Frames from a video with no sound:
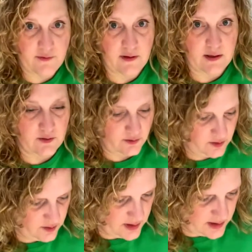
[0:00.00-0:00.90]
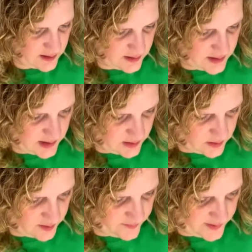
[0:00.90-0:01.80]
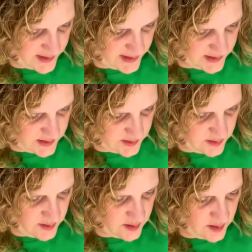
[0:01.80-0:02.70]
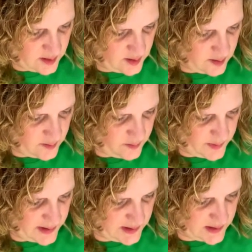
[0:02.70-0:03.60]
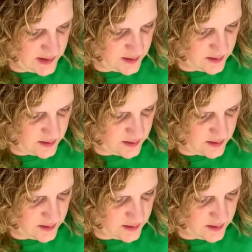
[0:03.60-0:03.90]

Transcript: I know you can't see all of that, but